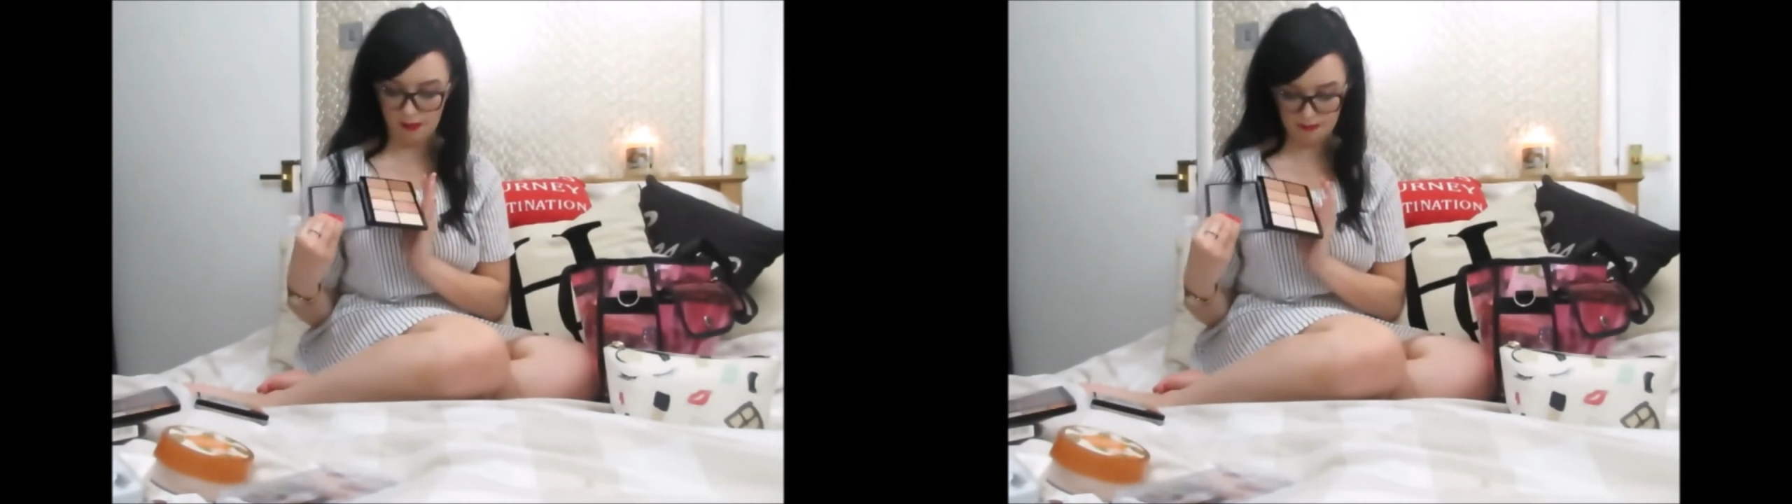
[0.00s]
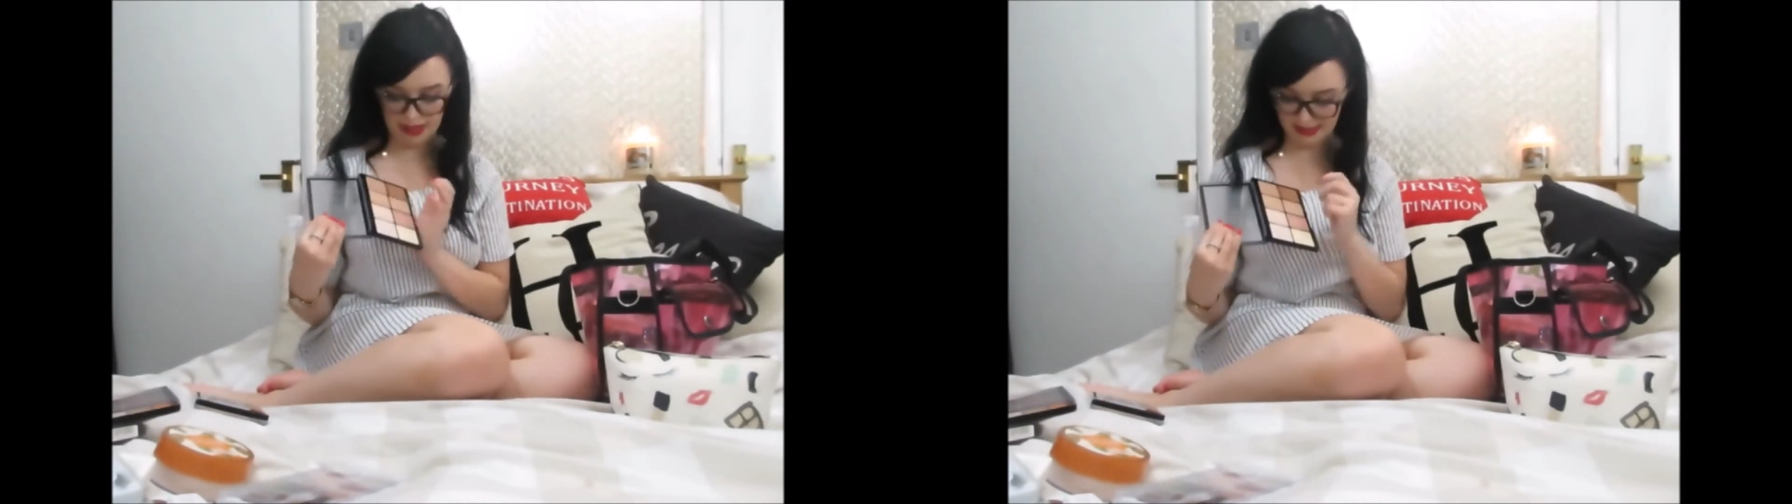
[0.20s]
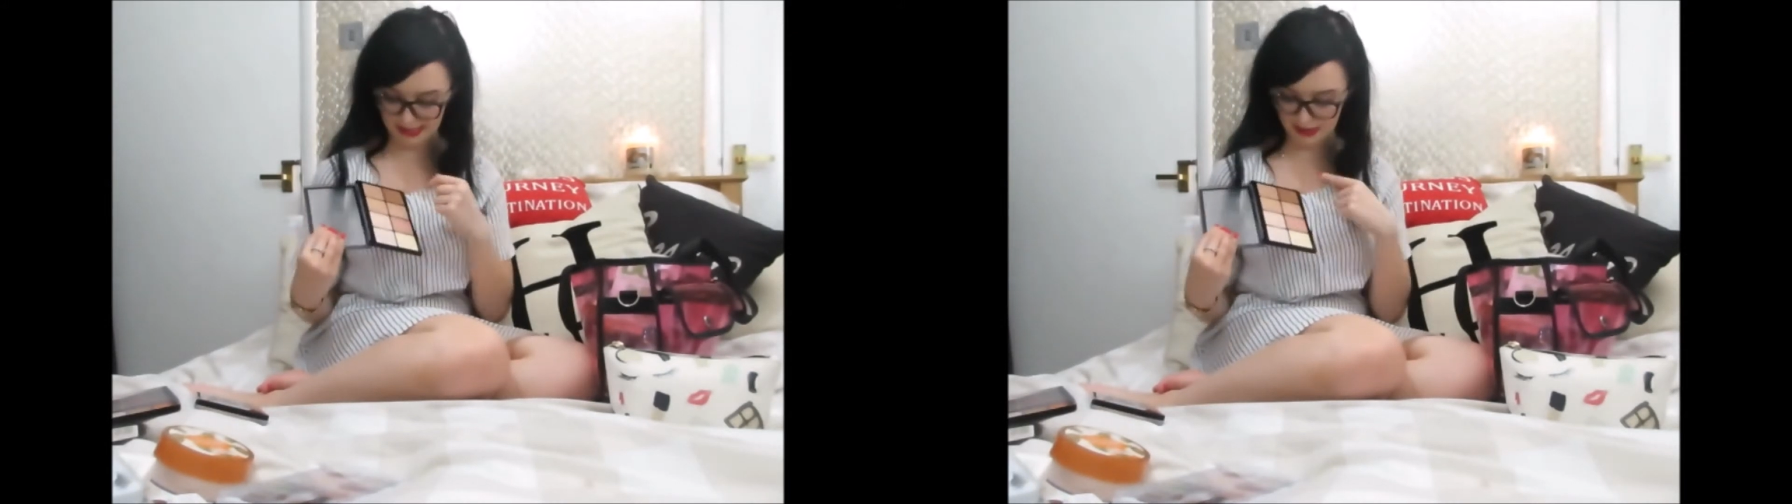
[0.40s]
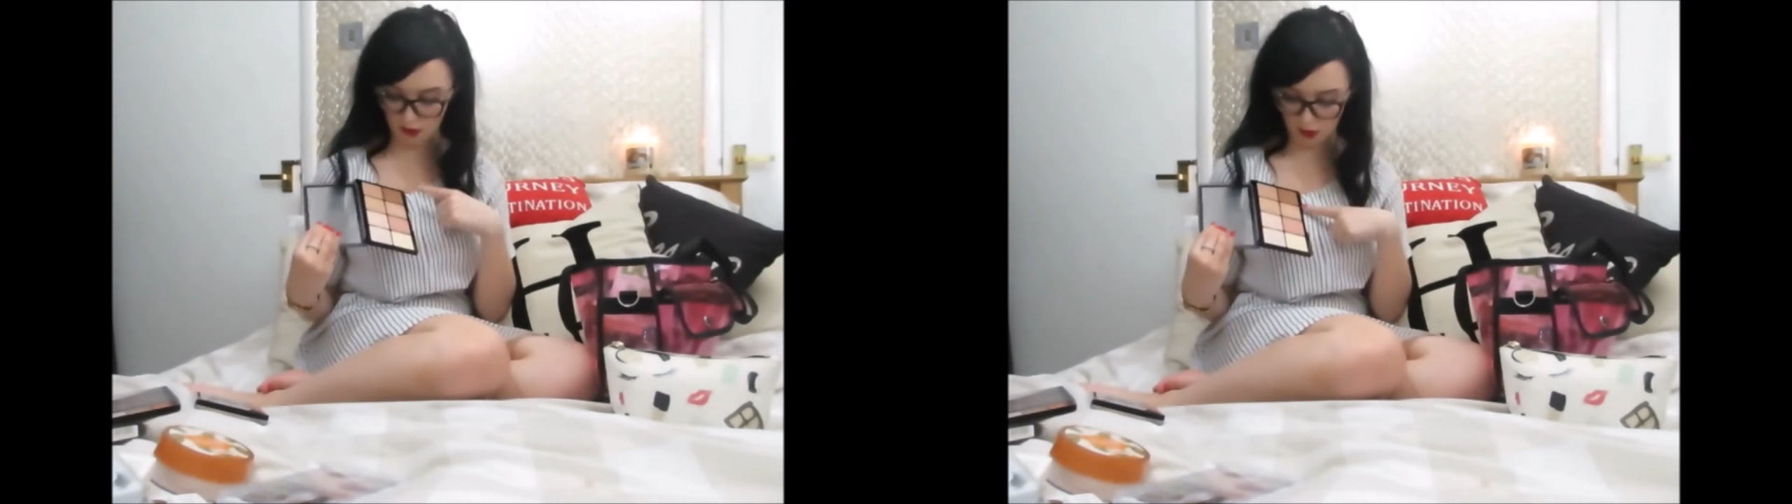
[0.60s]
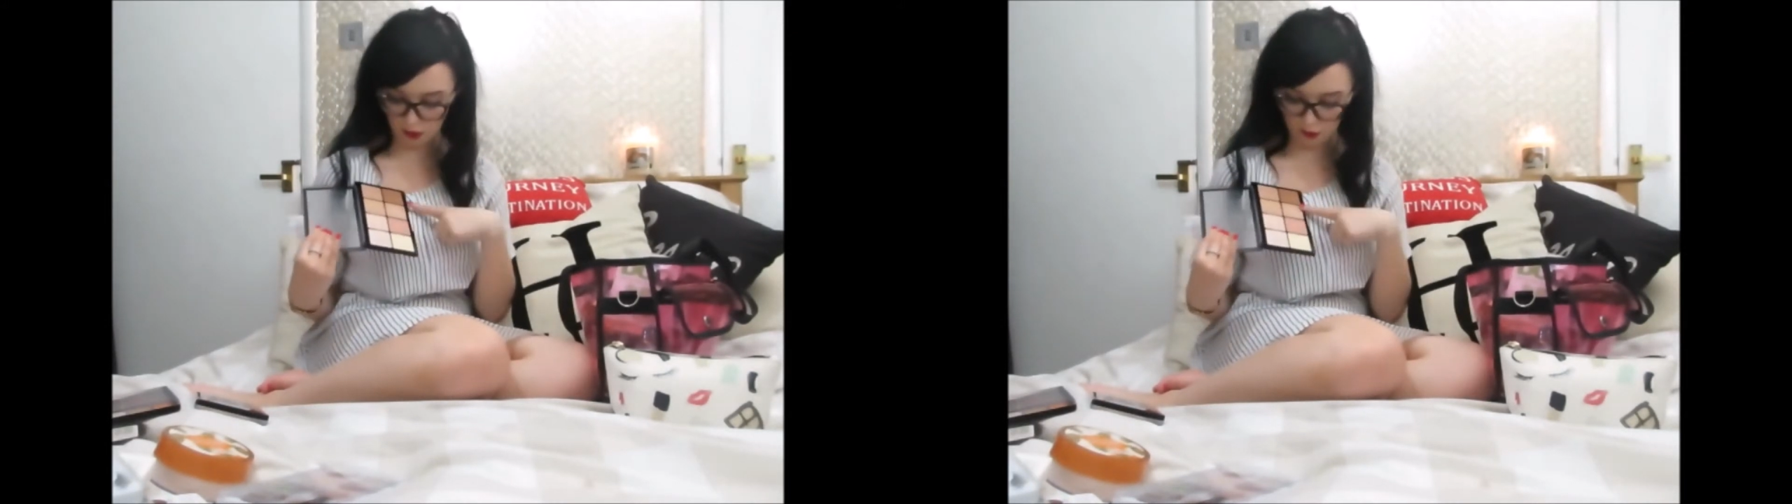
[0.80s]
because it's
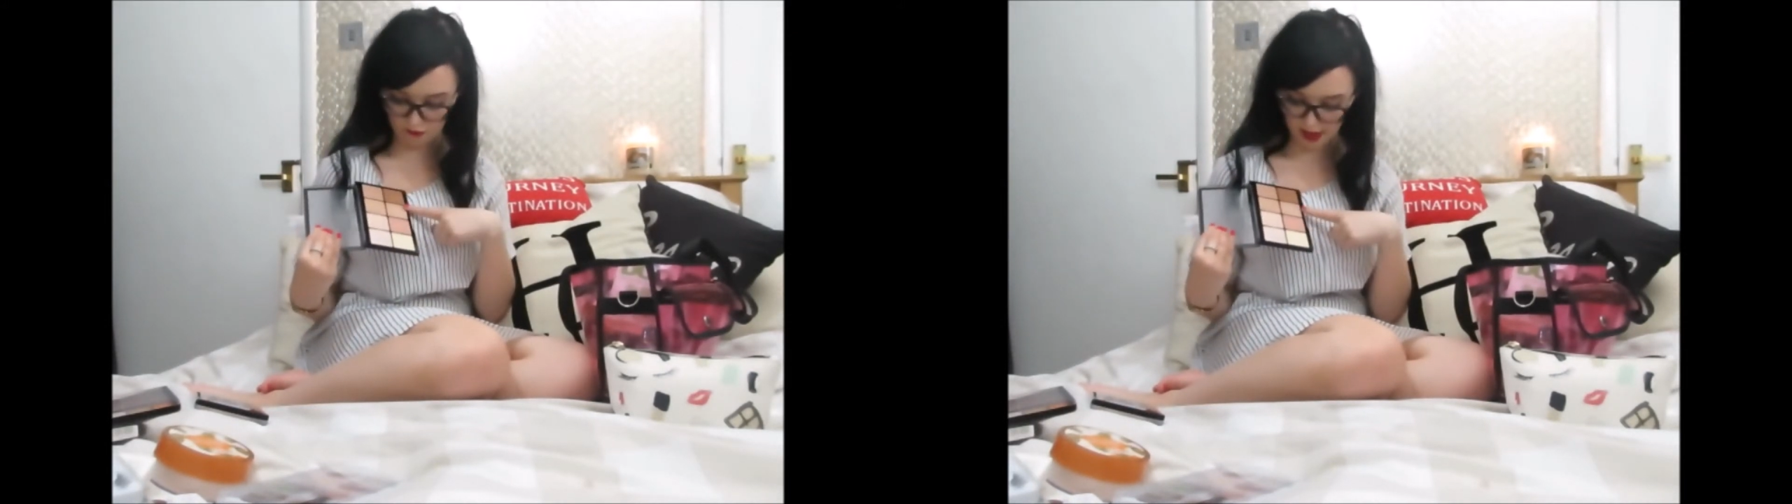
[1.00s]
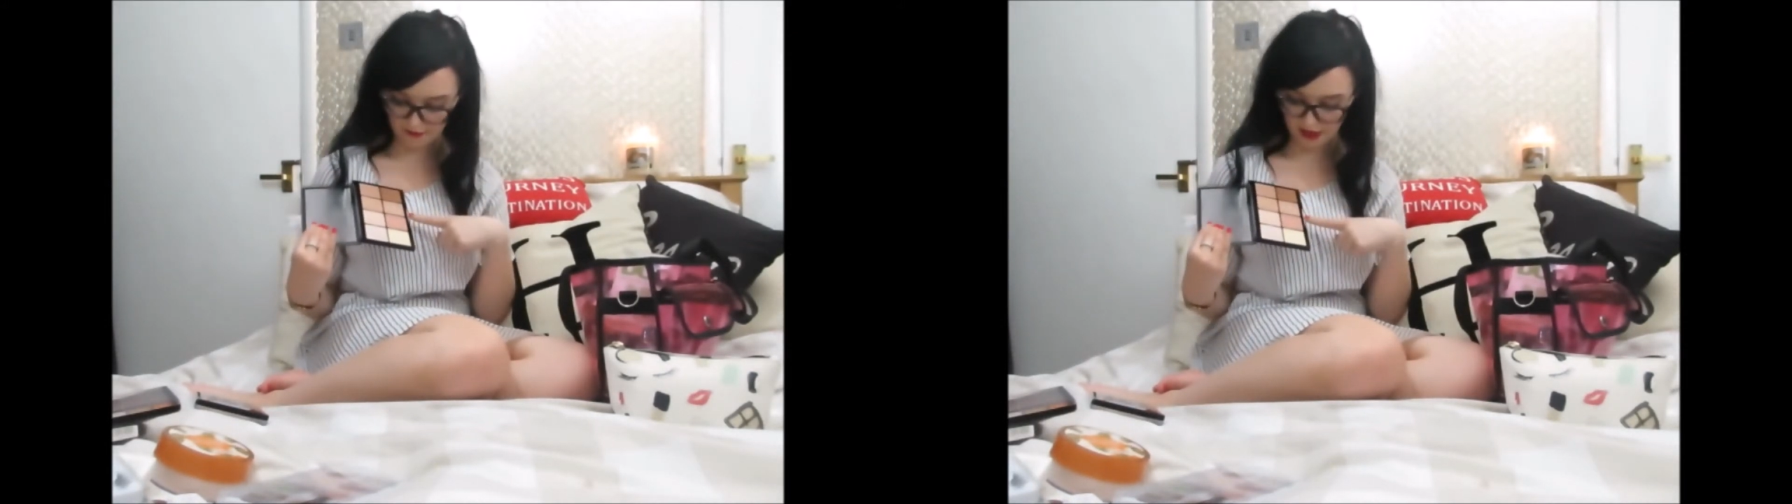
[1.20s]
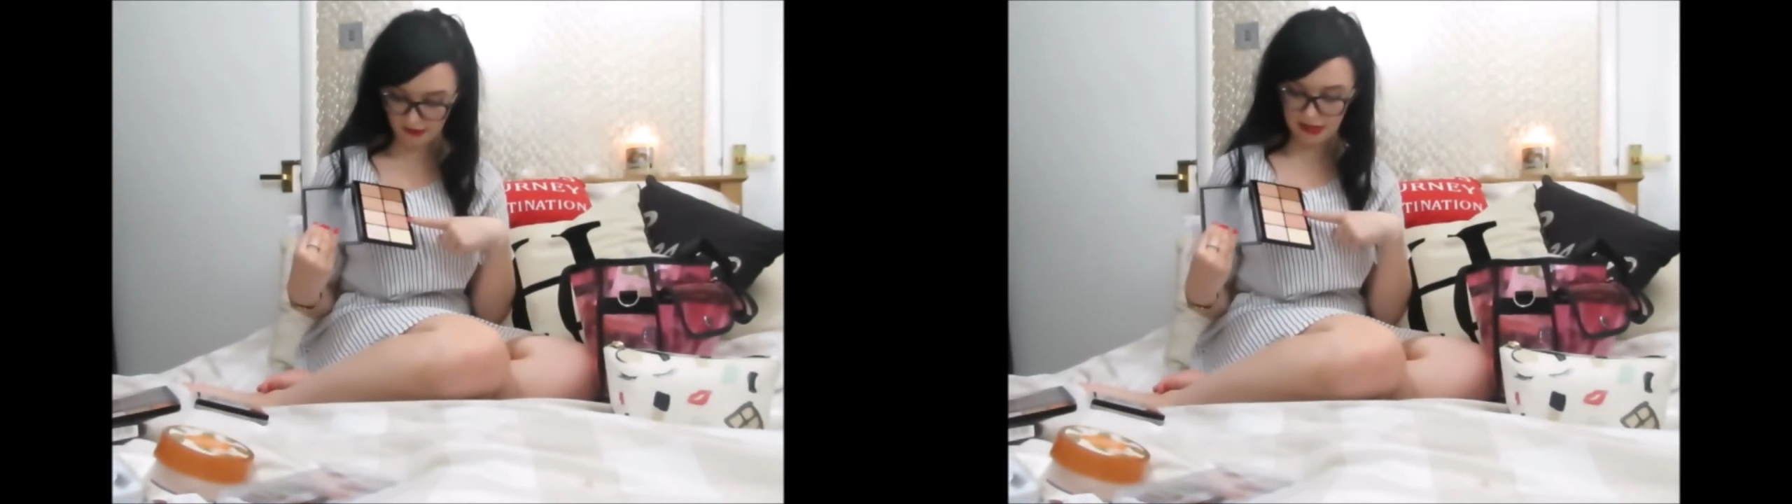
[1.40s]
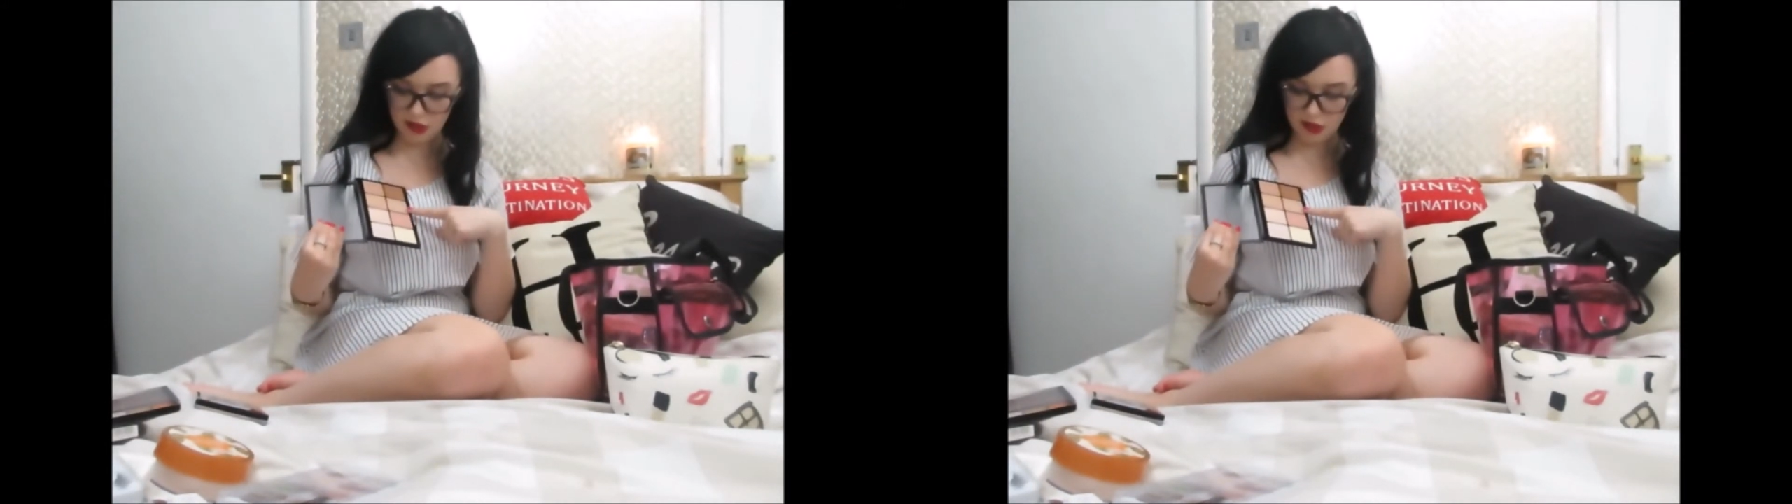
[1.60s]
got a lot of like very